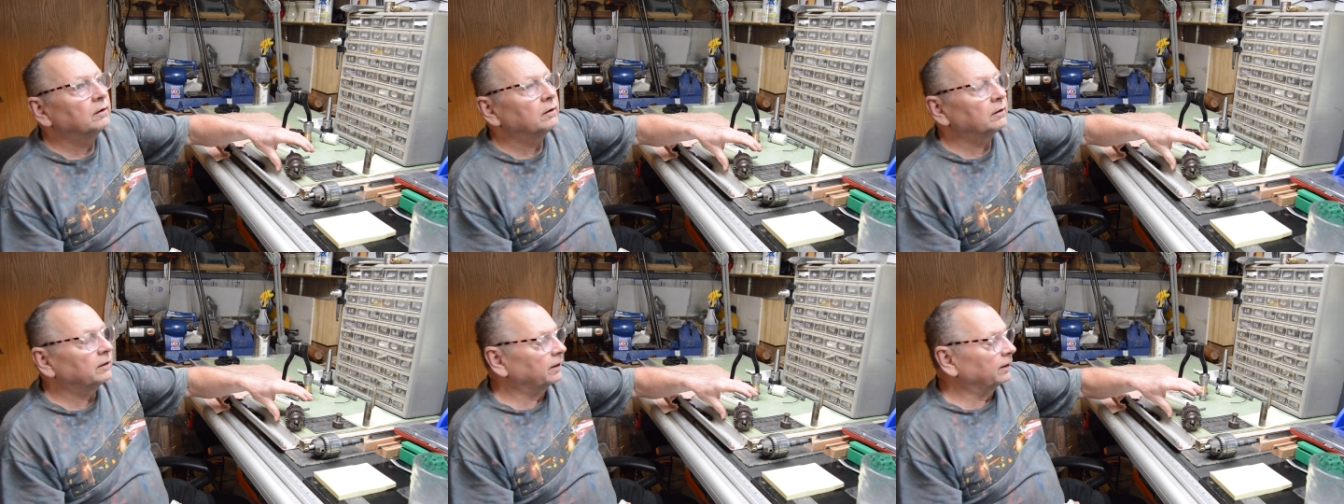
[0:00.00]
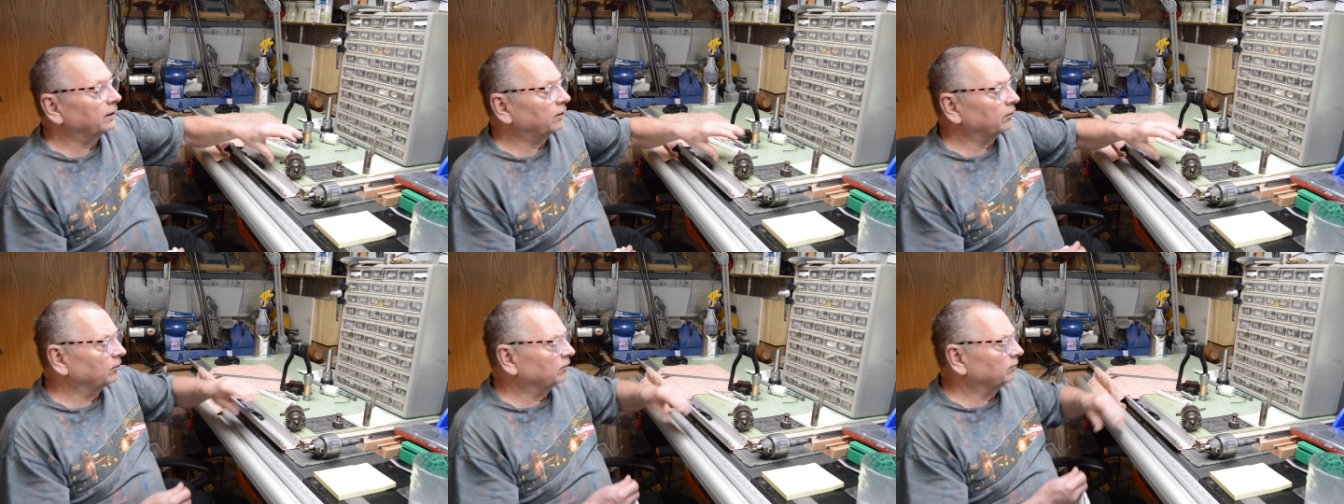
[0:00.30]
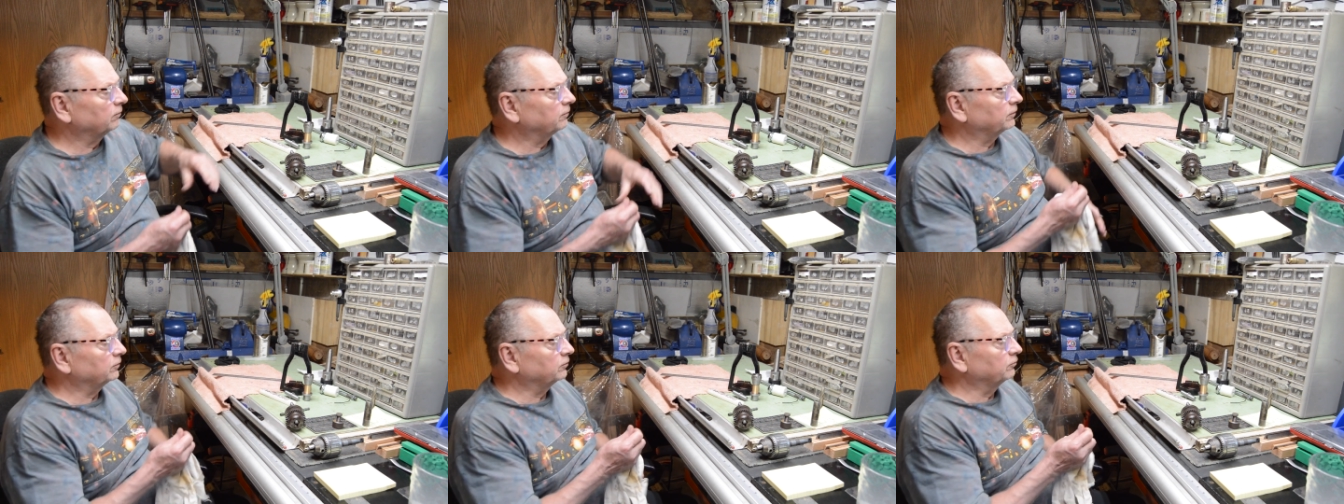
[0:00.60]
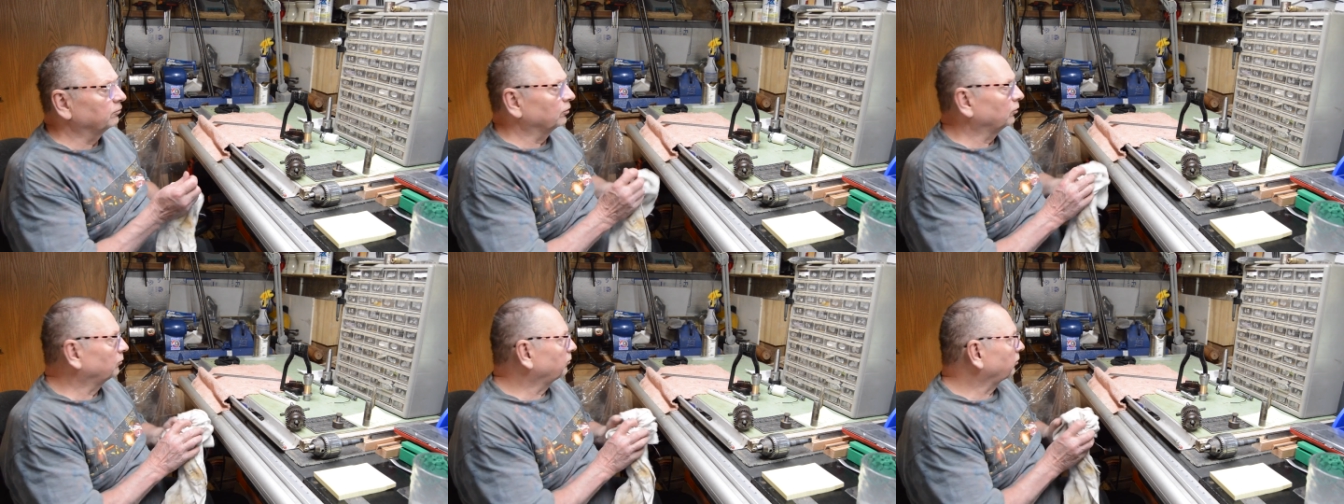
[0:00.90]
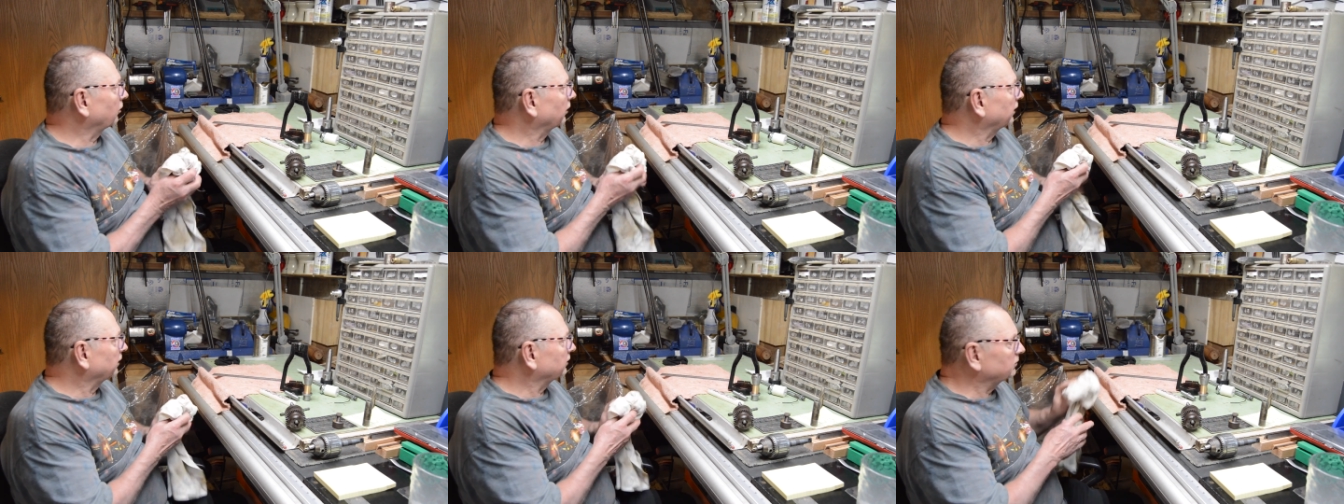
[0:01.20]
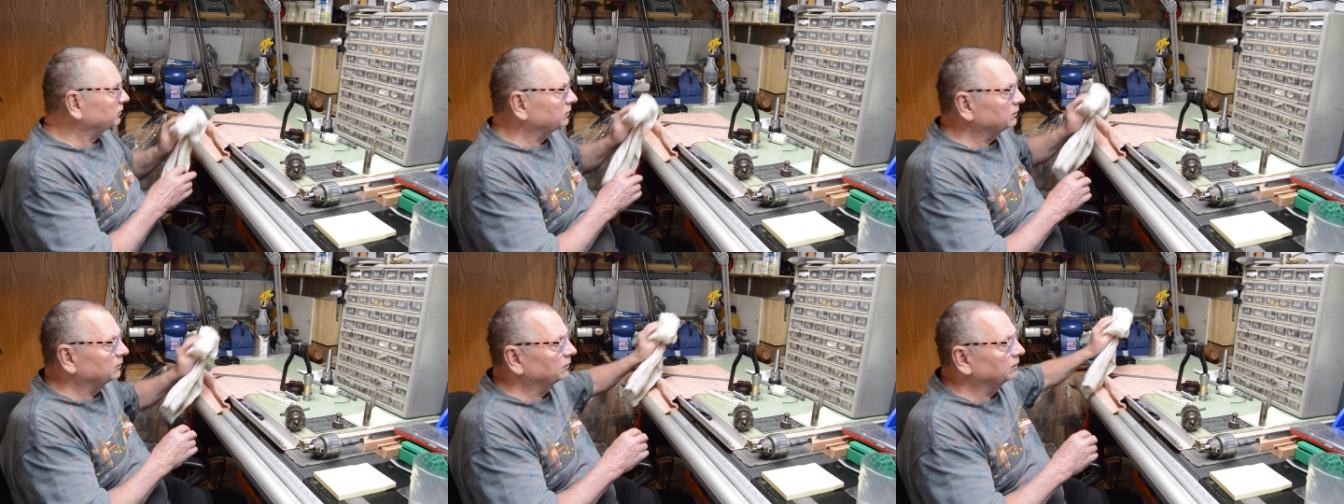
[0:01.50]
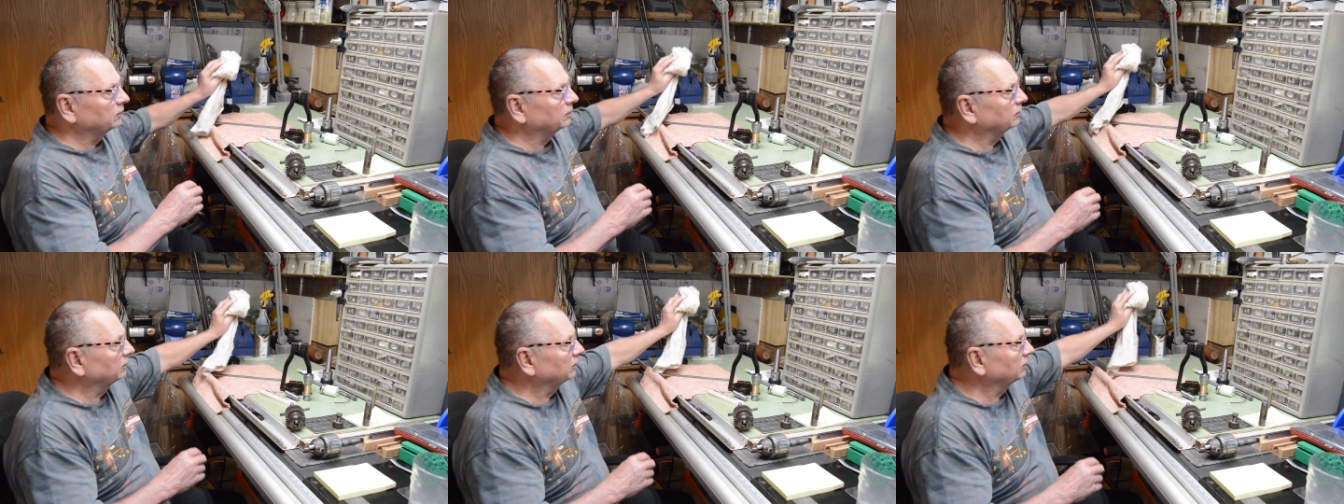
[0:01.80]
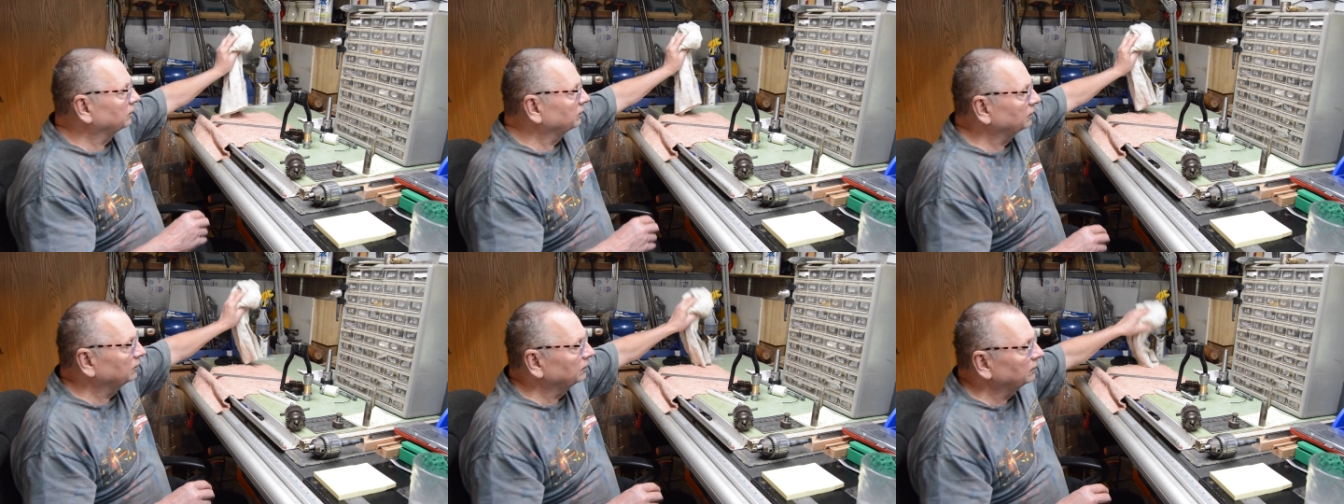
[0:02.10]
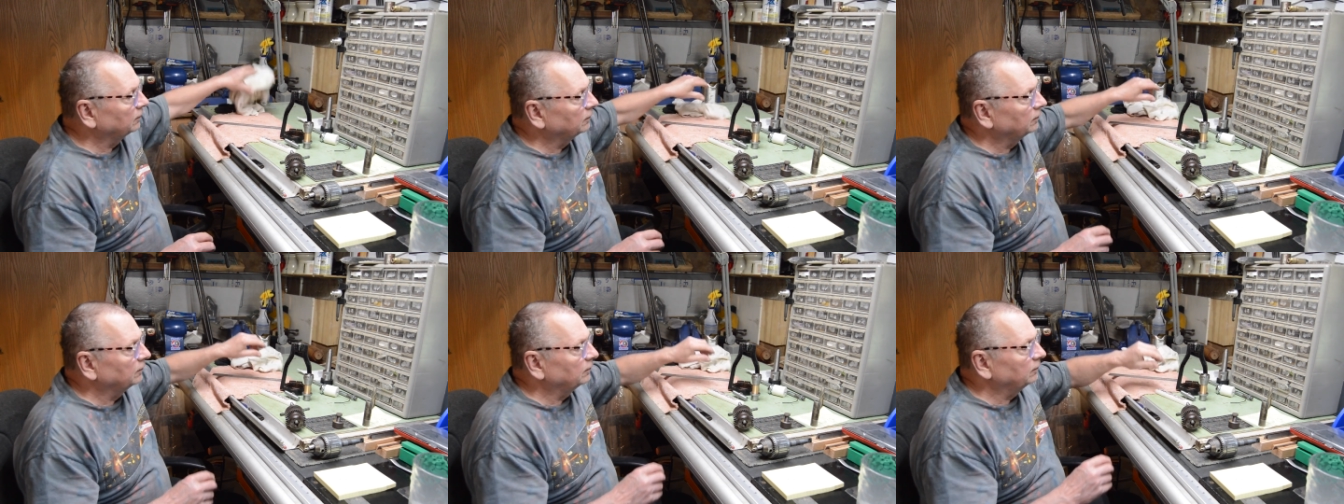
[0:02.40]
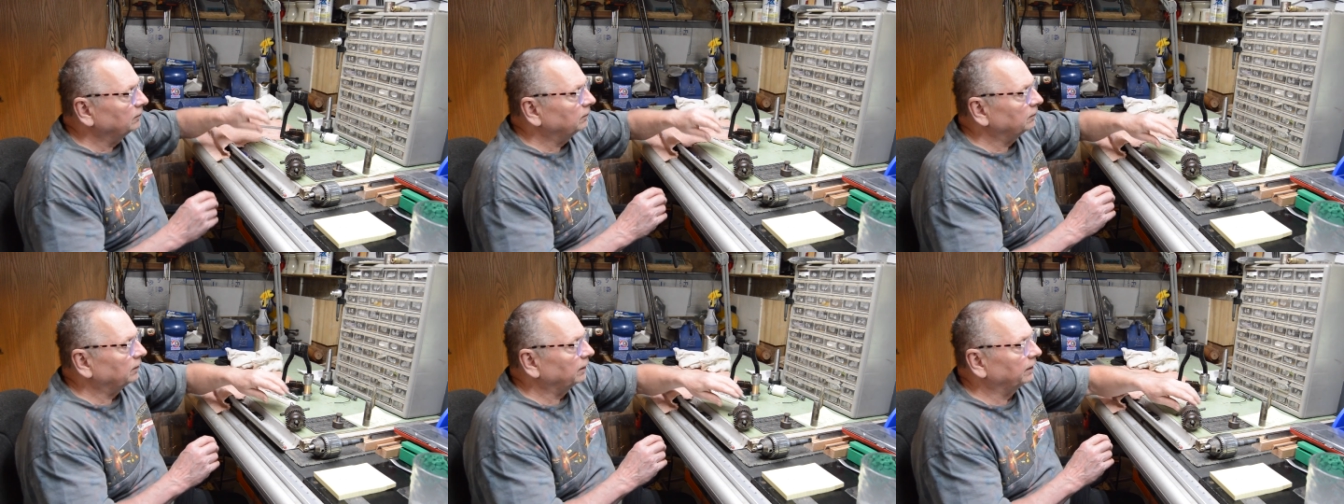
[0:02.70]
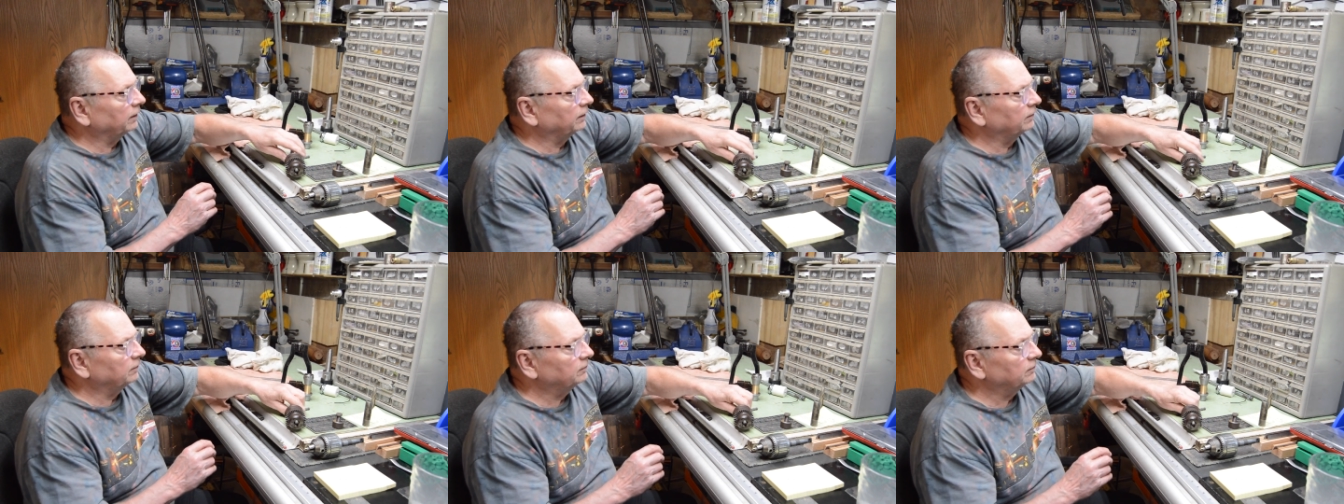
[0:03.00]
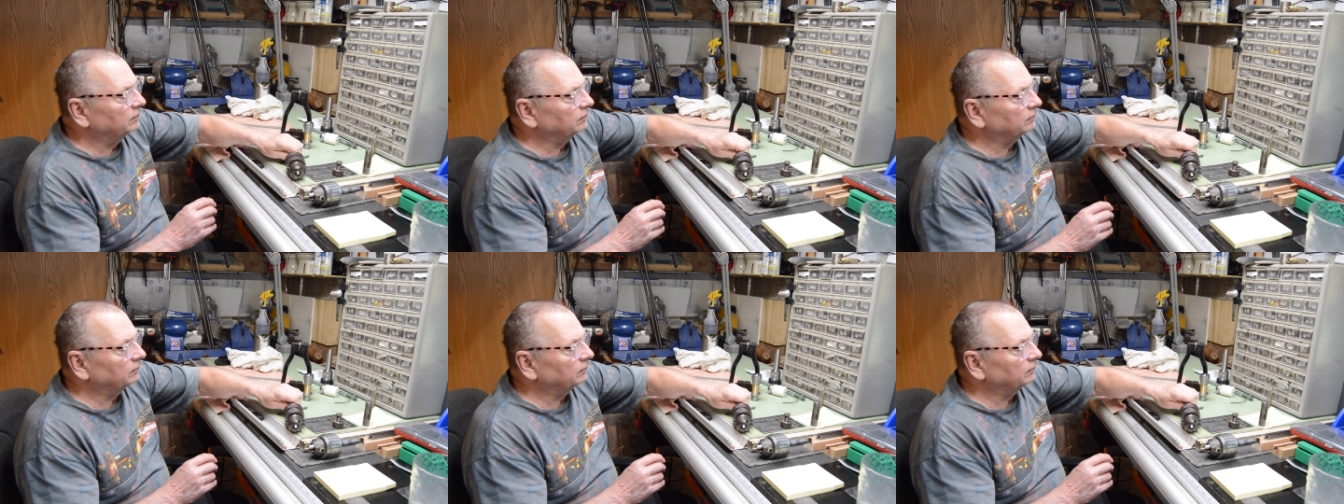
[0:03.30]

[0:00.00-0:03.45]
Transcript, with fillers: Out of the drill press. And